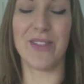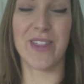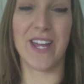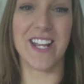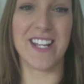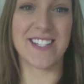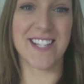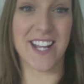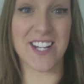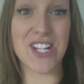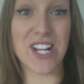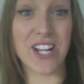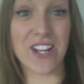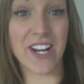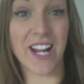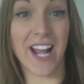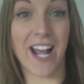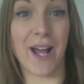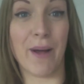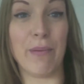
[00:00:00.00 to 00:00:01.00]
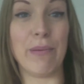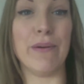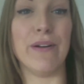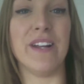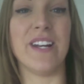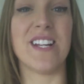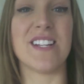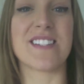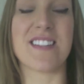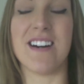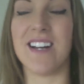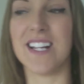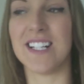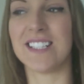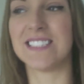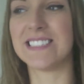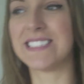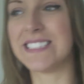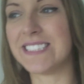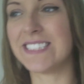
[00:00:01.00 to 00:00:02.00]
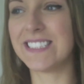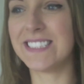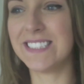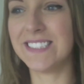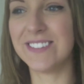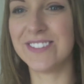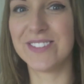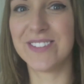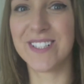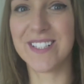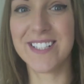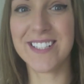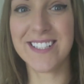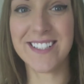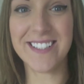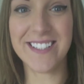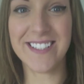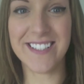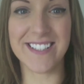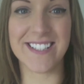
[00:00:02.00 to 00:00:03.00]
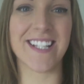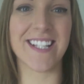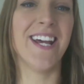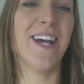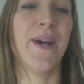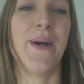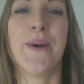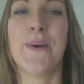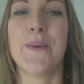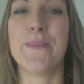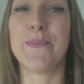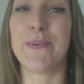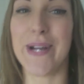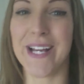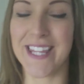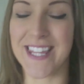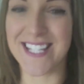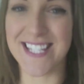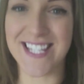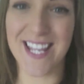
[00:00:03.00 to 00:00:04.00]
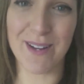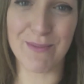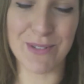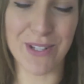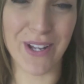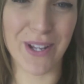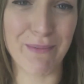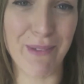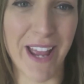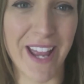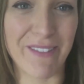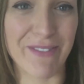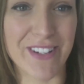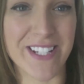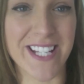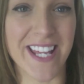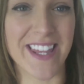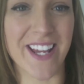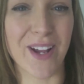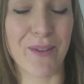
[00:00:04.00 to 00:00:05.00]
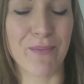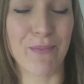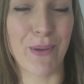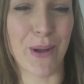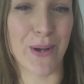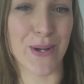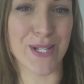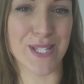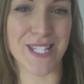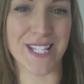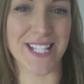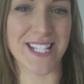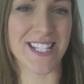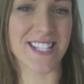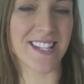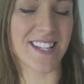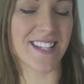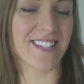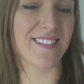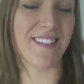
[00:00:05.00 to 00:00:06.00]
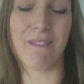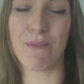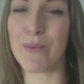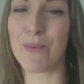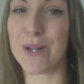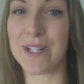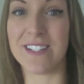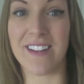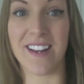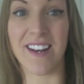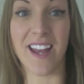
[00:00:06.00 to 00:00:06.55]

that it's actually going to happen, it's like, oh God. But at the same time, every day that passes is like one day